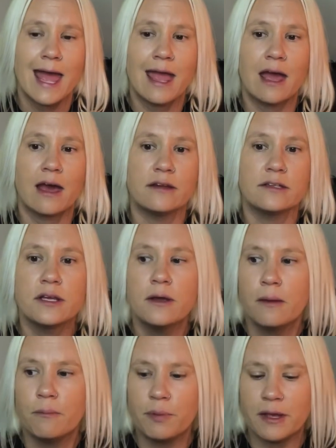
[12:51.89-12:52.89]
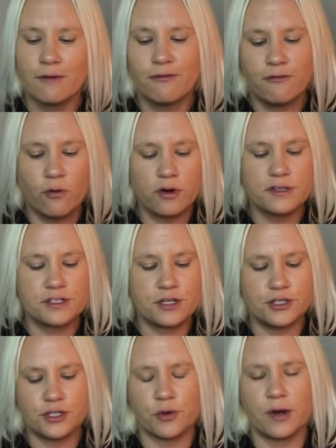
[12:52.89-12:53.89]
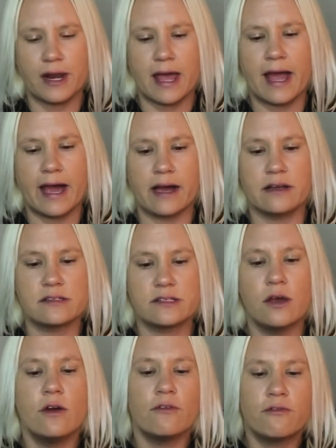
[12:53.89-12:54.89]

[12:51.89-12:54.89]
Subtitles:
And being forced to do it has